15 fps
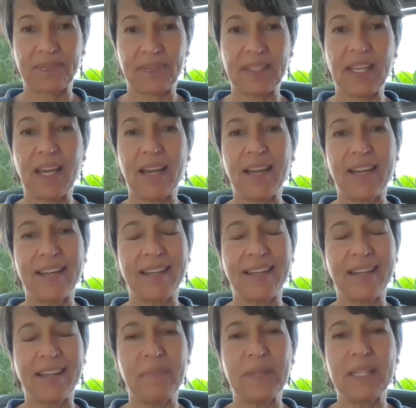Yeah,
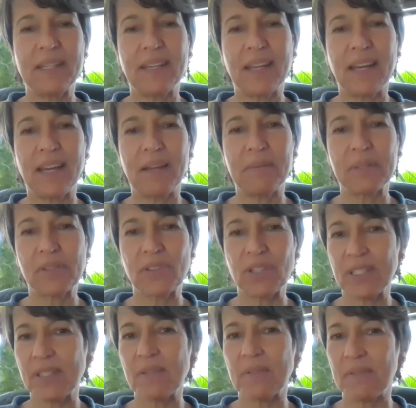I mean, I was
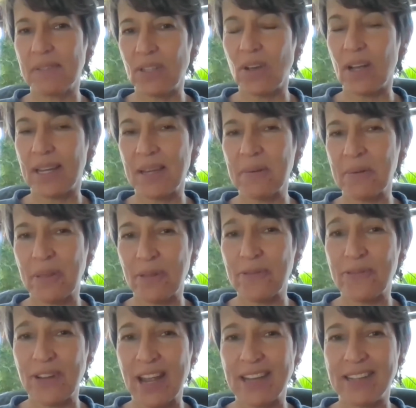just talking with a
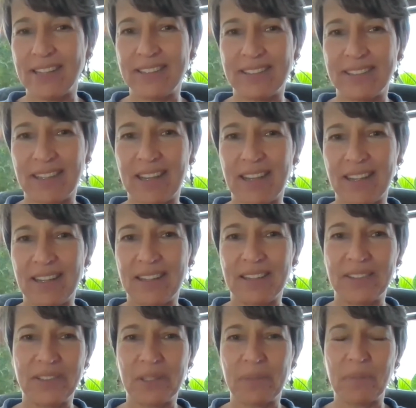friend
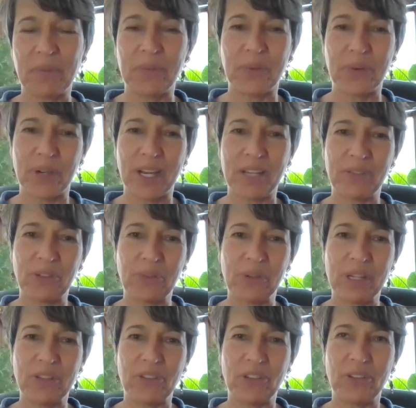just before I
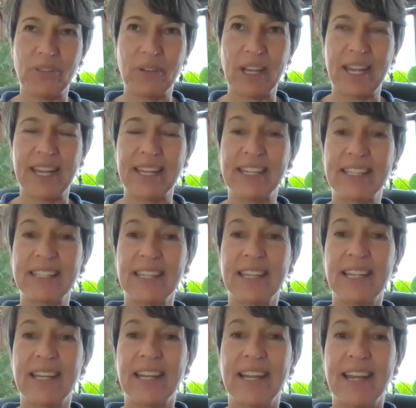joined you, and
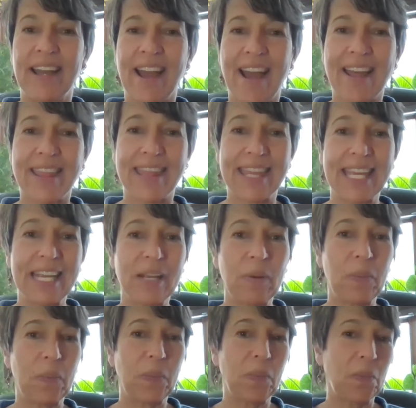I think
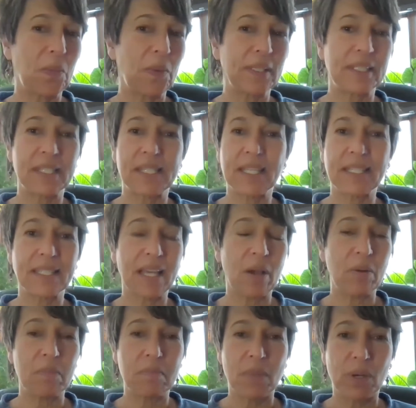what sticks
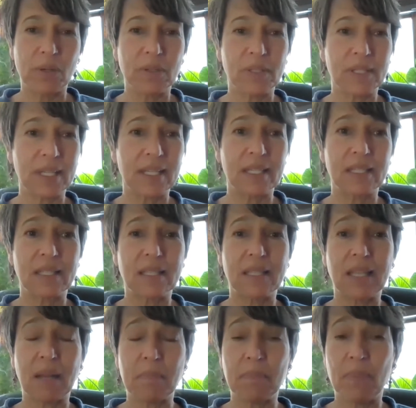out most is
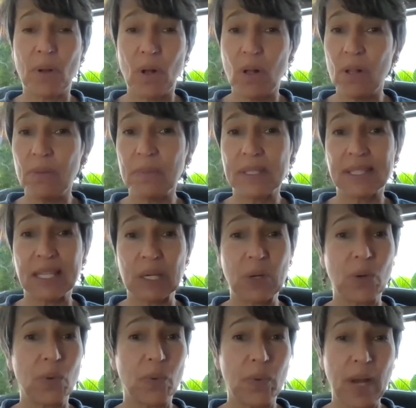that Paul was
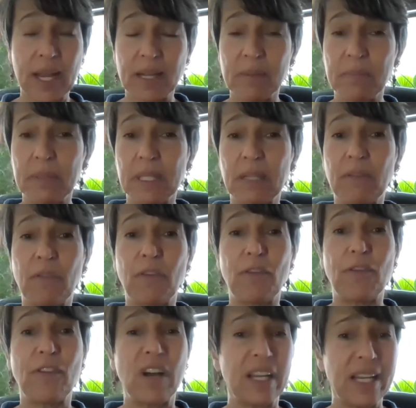incredibly
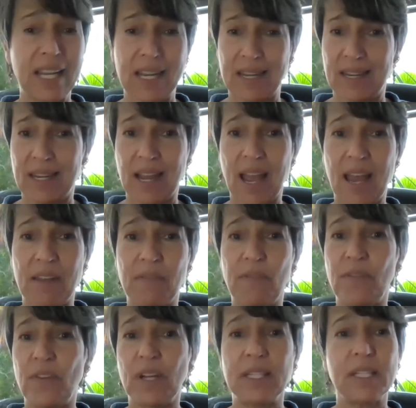funny and
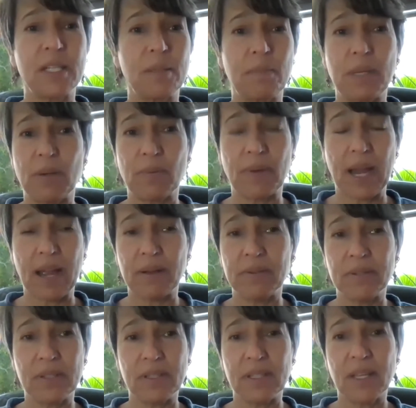fun to be
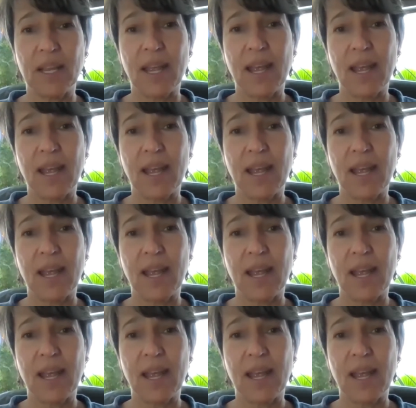around.